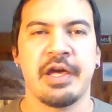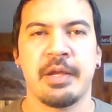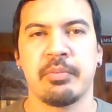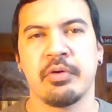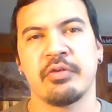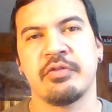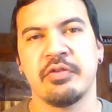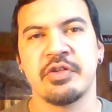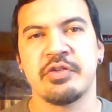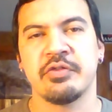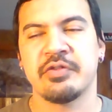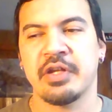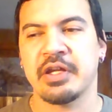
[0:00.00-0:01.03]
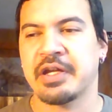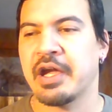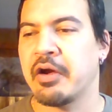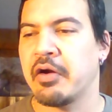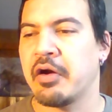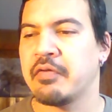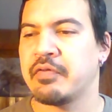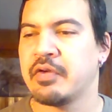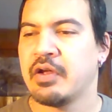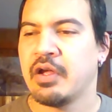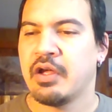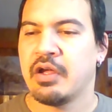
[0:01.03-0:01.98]
I had personal issues to take care of.
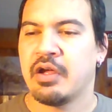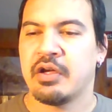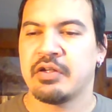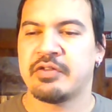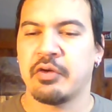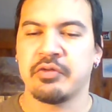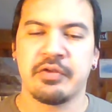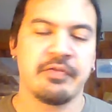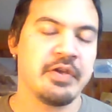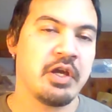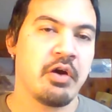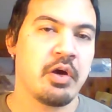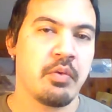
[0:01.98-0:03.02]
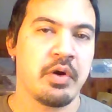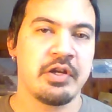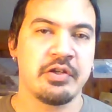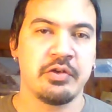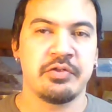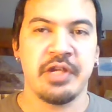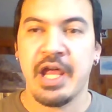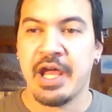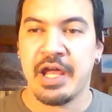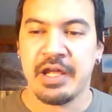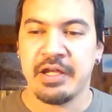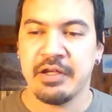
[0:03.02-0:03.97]
So the video I want to do
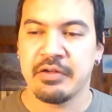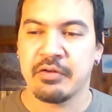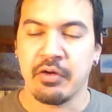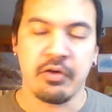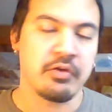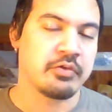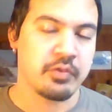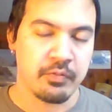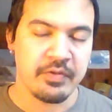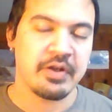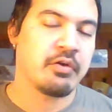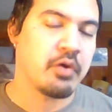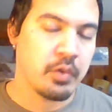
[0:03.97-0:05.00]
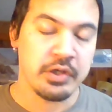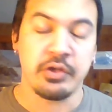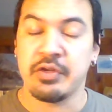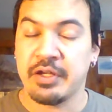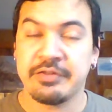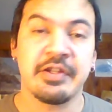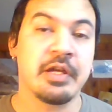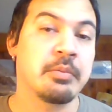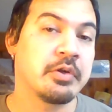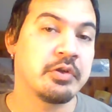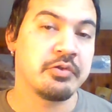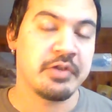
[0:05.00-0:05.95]
today, or the video I want to do yesterday,
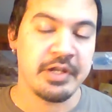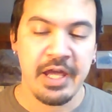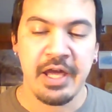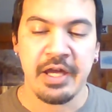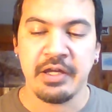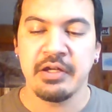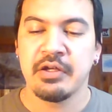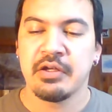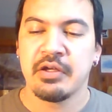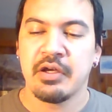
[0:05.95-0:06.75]
I'm going to do today.